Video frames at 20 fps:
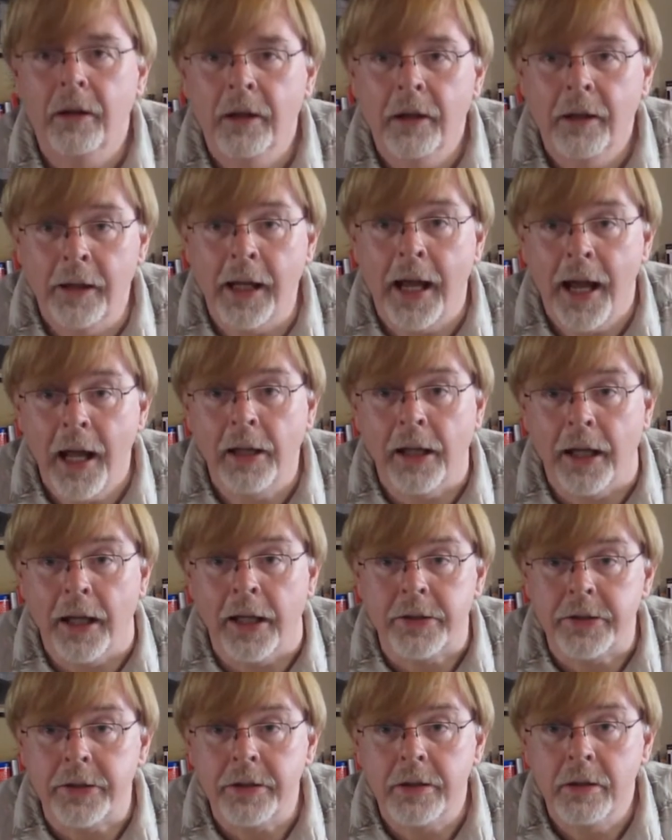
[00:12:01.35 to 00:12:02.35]
The hell it
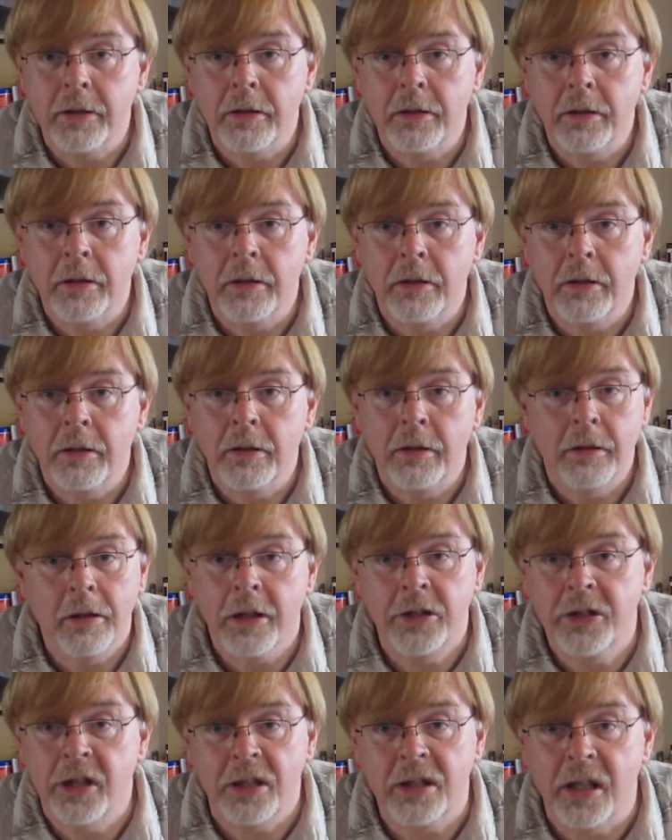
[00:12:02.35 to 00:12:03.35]
is.
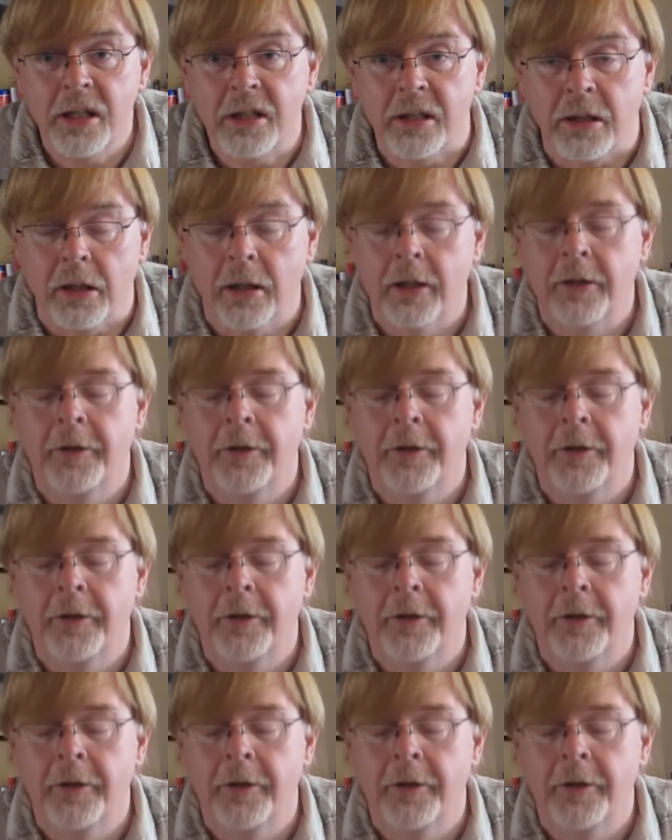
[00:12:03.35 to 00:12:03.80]
It just isn't.